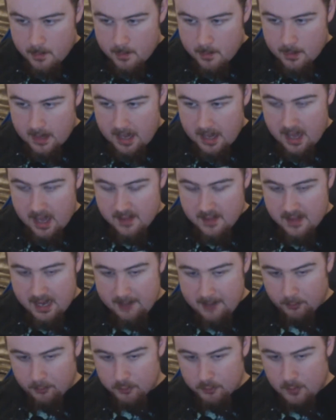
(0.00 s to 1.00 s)
the
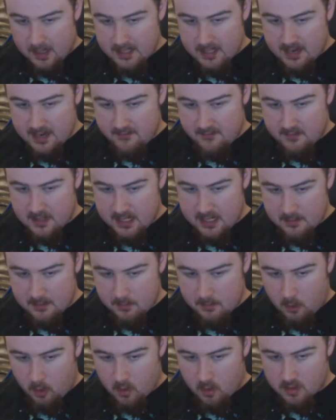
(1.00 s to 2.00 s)
April 2017
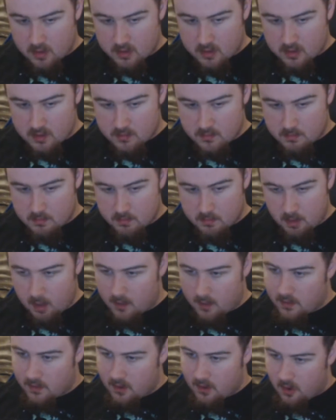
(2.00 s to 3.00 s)
box, but
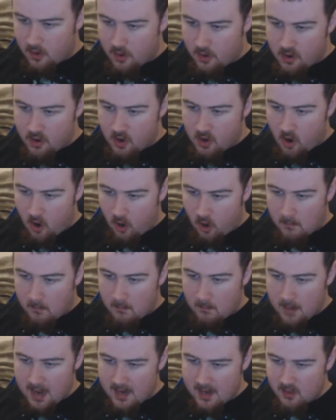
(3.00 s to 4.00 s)
they're not
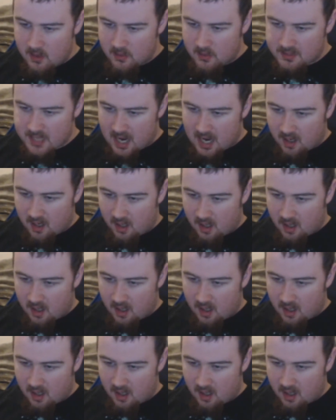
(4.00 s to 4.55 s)
made in Osaka.